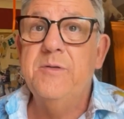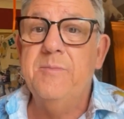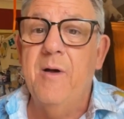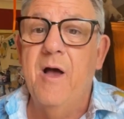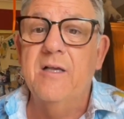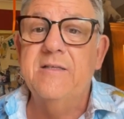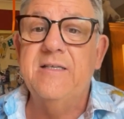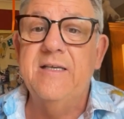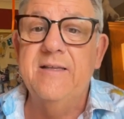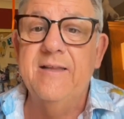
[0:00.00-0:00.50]
Was
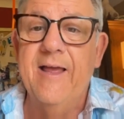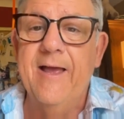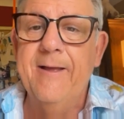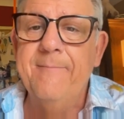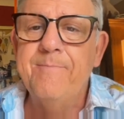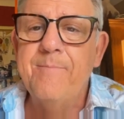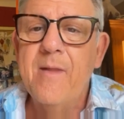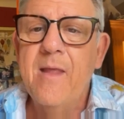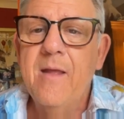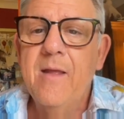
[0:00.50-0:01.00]
Martin
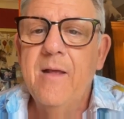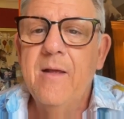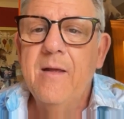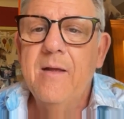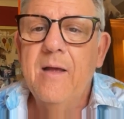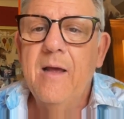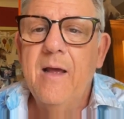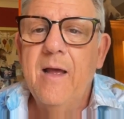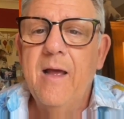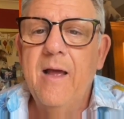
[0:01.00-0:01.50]
there?
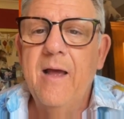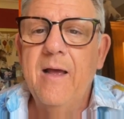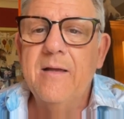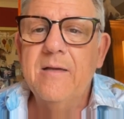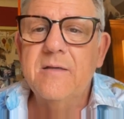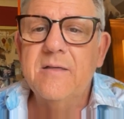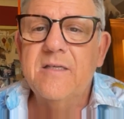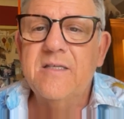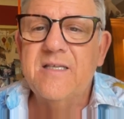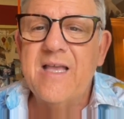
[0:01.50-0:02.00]

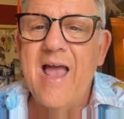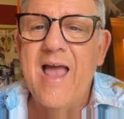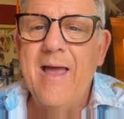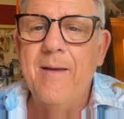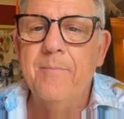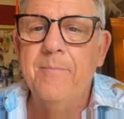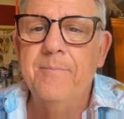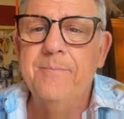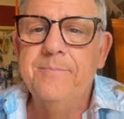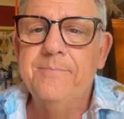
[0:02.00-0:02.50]

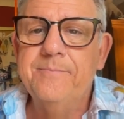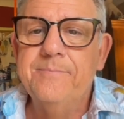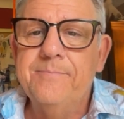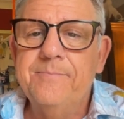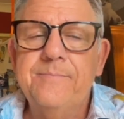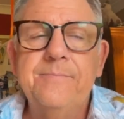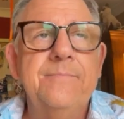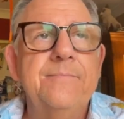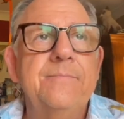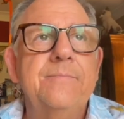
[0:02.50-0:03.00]
Sam.
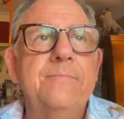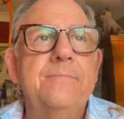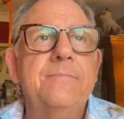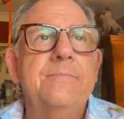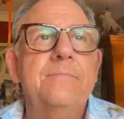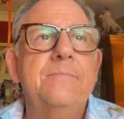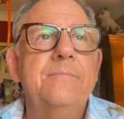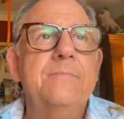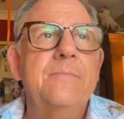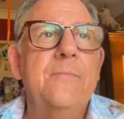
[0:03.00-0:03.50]

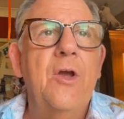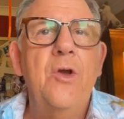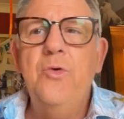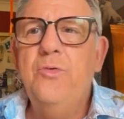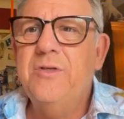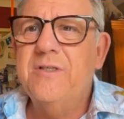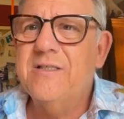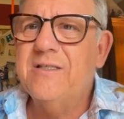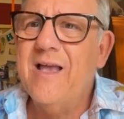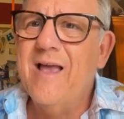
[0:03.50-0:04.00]

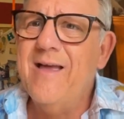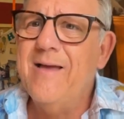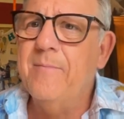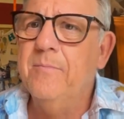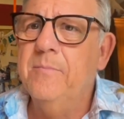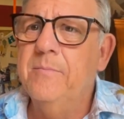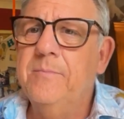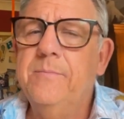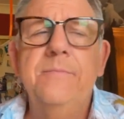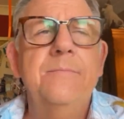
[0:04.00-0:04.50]
Who's
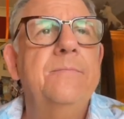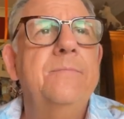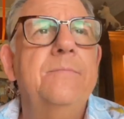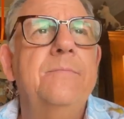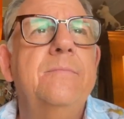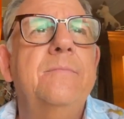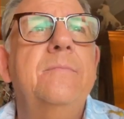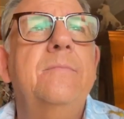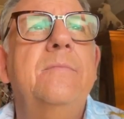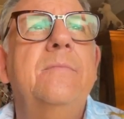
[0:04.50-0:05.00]
Sam?
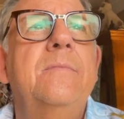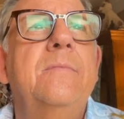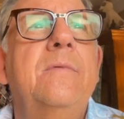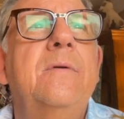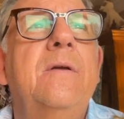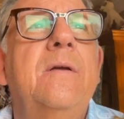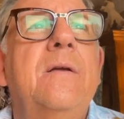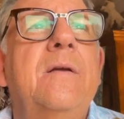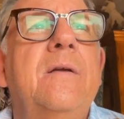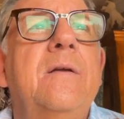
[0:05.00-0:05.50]

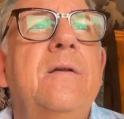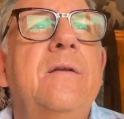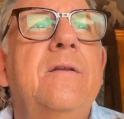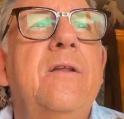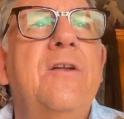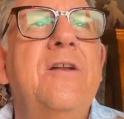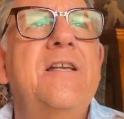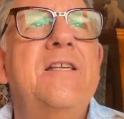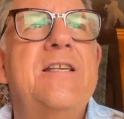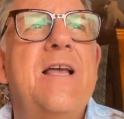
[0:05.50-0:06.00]

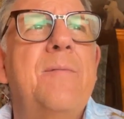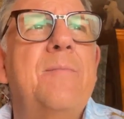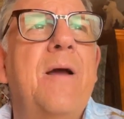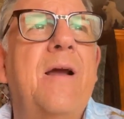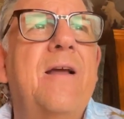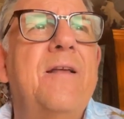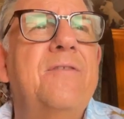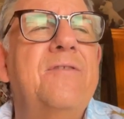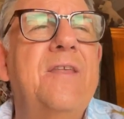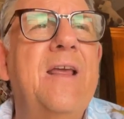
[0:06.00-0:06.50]
The only Sam I
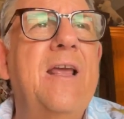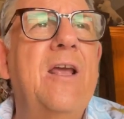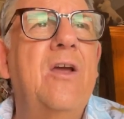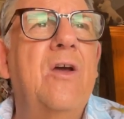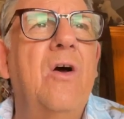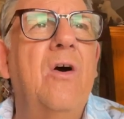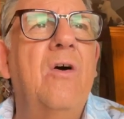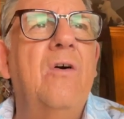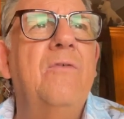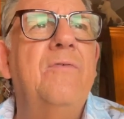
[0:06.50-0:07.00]
can
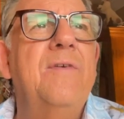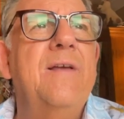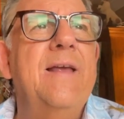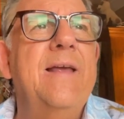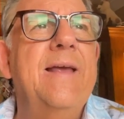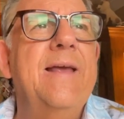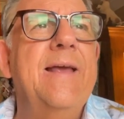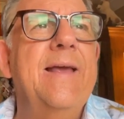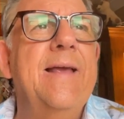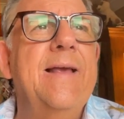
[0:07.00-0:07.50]
think of
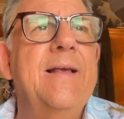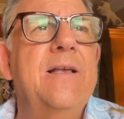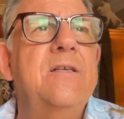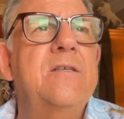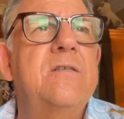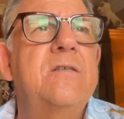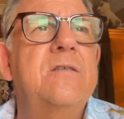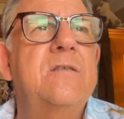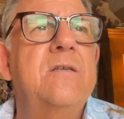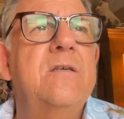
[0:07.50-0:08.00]

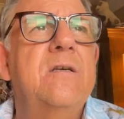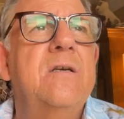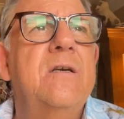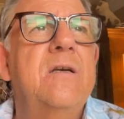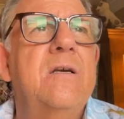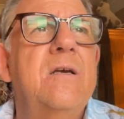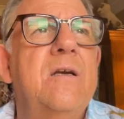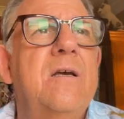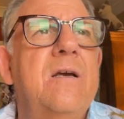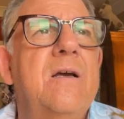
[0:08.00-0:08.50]
is
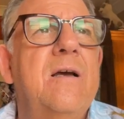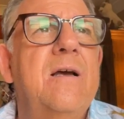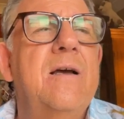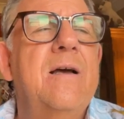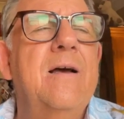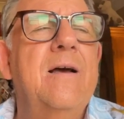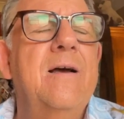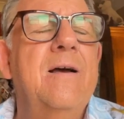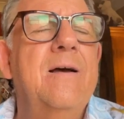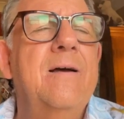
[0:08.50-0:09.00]

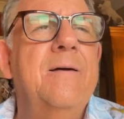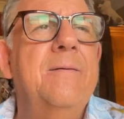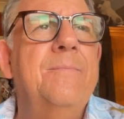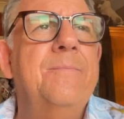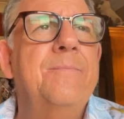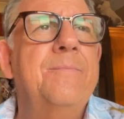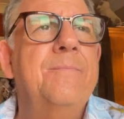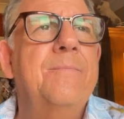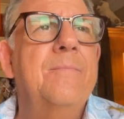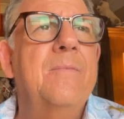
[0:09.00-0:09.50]

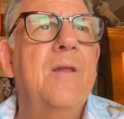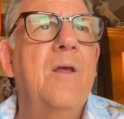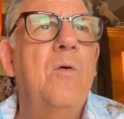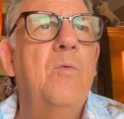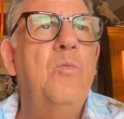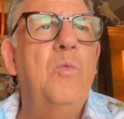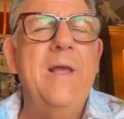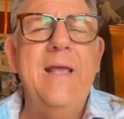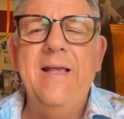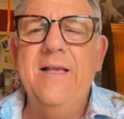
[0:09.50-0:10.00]

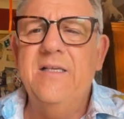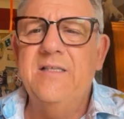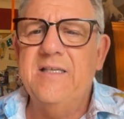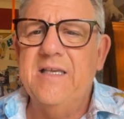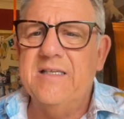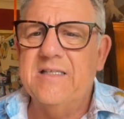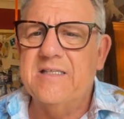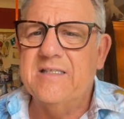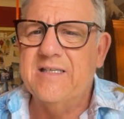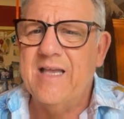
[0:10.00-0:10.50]

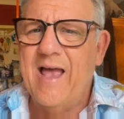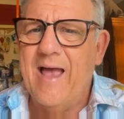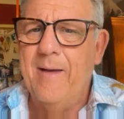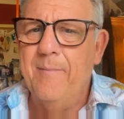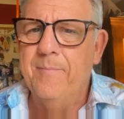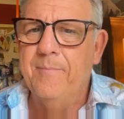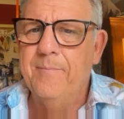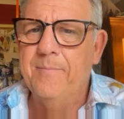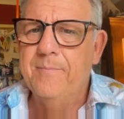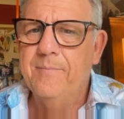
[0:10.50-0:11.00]
Wheezy's
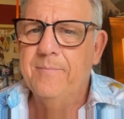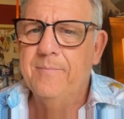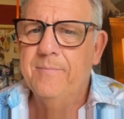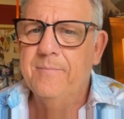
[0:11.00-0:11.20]
Sam.